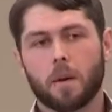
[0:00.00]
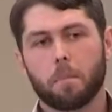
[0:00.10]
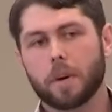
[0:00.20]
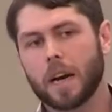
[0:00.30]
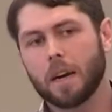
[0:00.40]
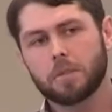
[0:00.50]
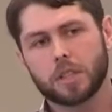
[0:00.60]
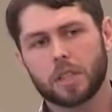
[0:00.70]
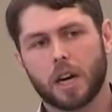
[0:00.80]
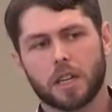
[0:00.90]
but I'm
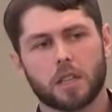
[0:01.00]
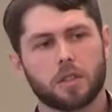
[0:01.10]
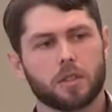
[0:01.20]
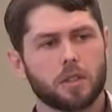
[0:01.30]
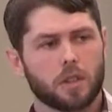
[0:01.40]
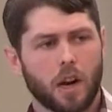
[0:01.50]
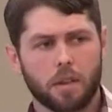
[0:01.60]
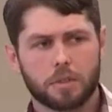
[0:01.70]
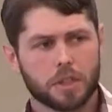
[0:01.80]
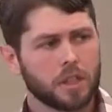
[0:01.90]
just not
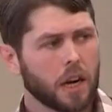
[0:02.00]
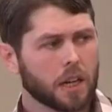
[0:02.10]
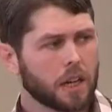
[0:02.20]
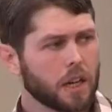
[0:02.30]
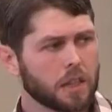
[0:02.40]
gonna